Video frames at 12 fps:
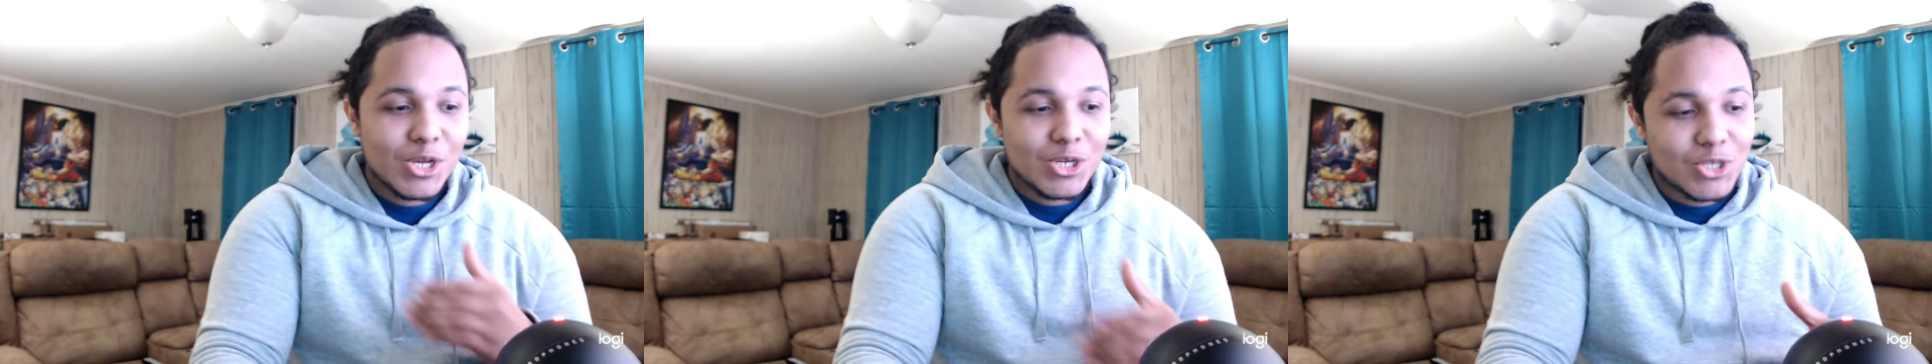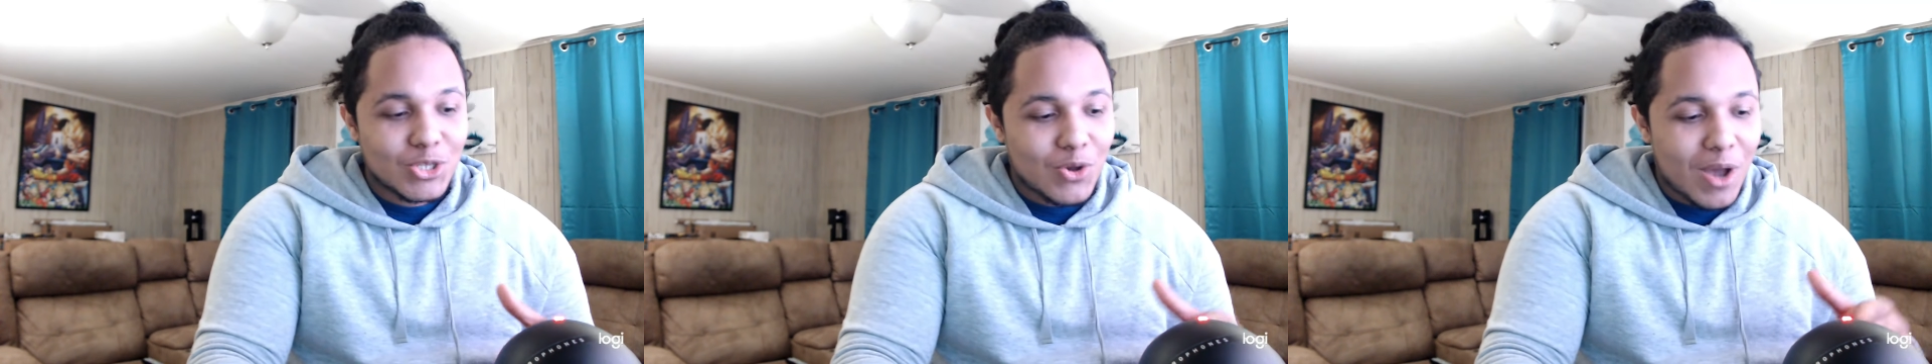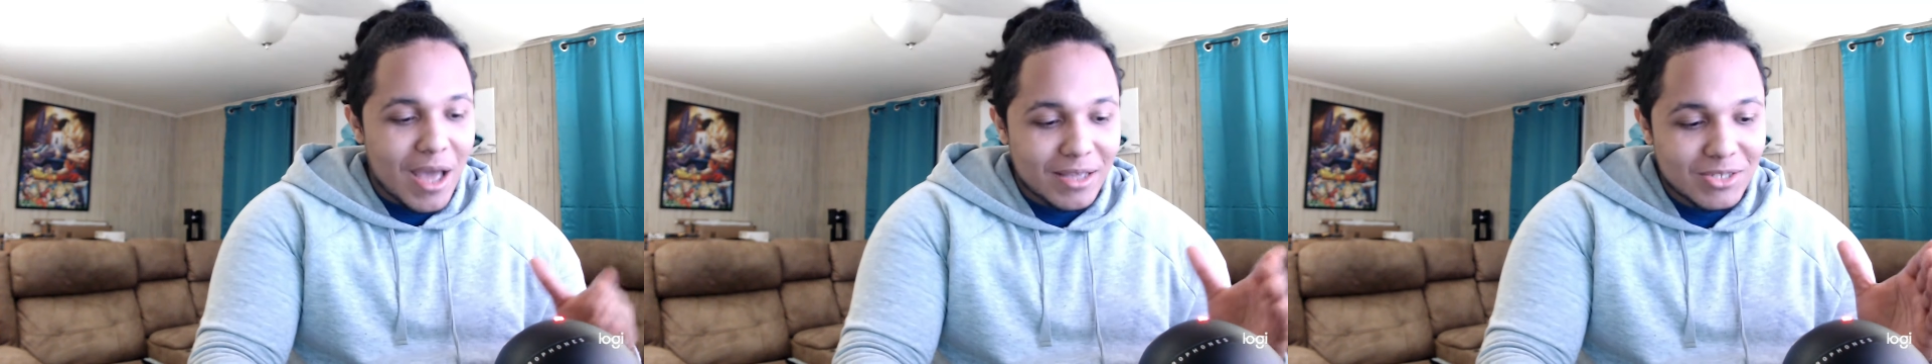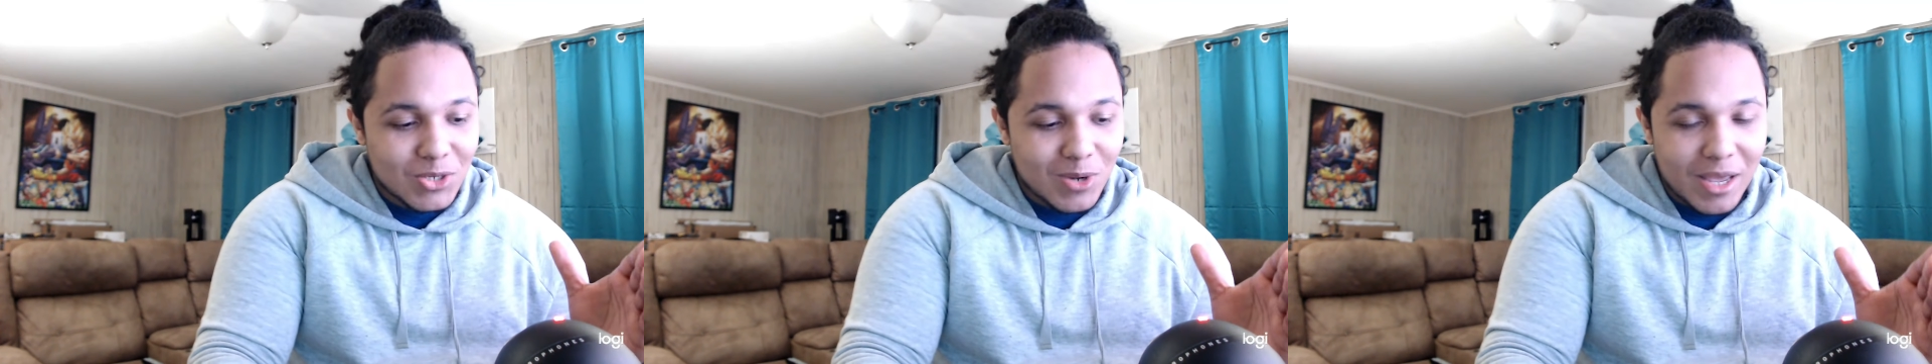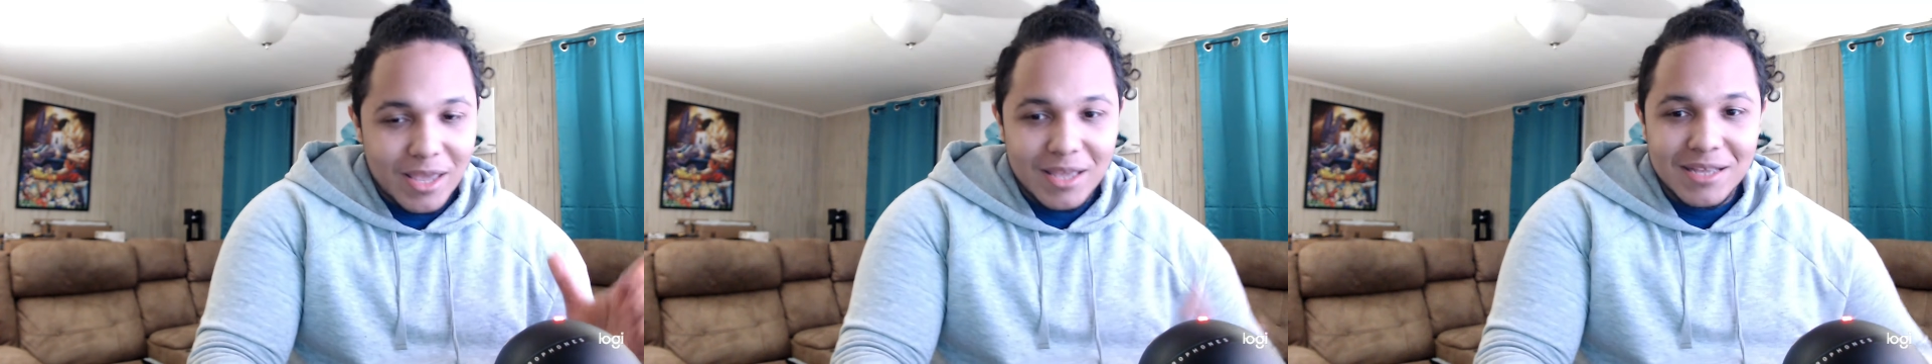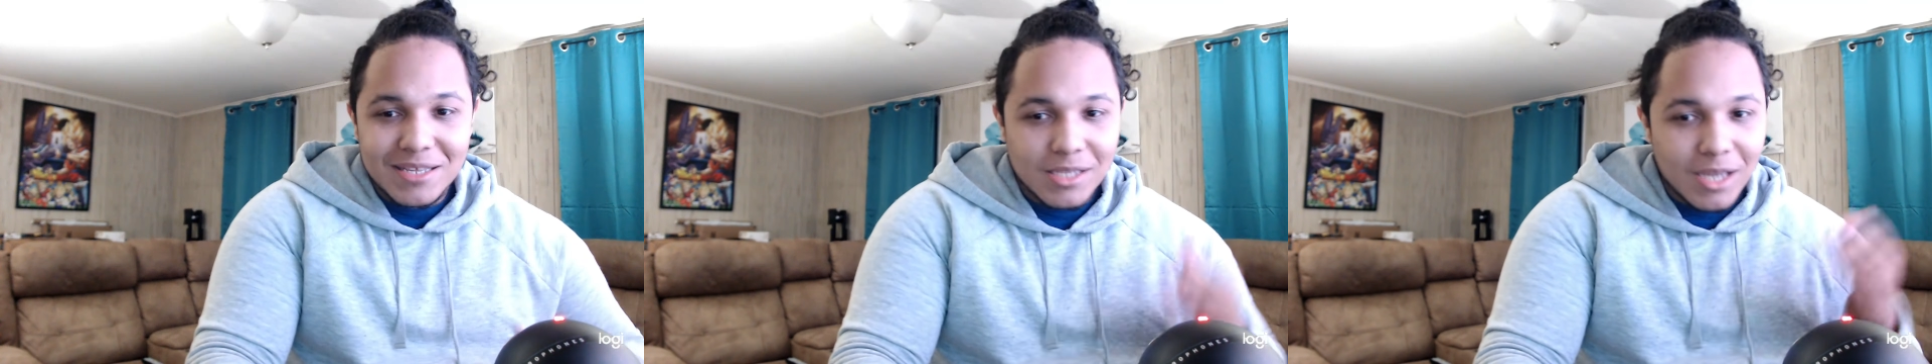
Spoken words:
So I had to like set